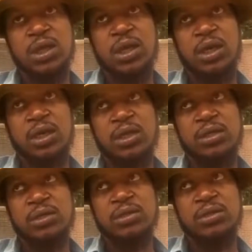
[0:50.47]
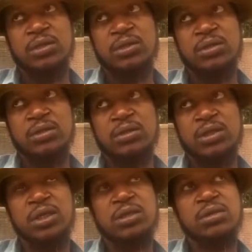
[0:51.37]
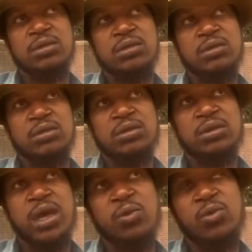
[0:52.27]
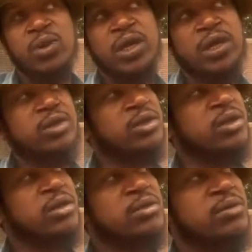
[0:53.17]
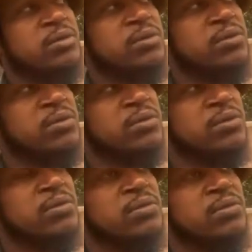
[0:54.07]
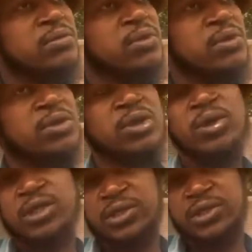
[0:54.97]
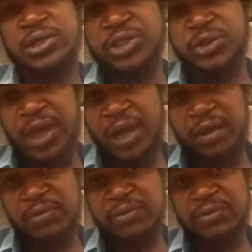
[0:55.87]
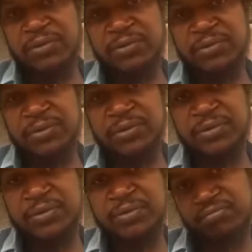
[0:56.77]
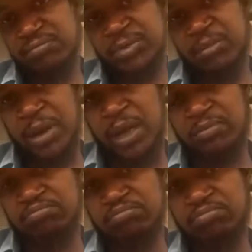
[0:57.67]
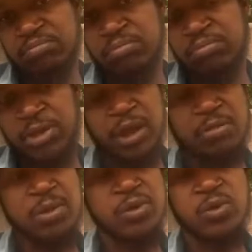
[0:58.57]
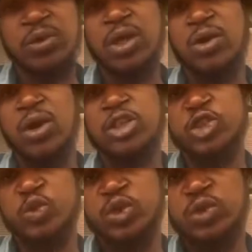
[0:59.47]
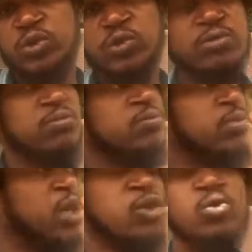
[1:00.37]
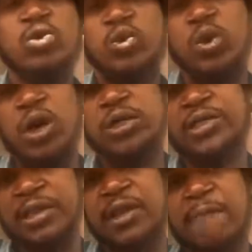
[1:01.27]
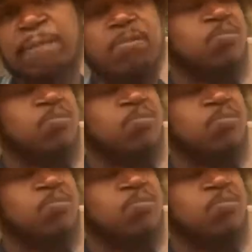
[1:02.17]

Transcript: And then that will answer all the questions you have about them and who they are to you and who you are to them.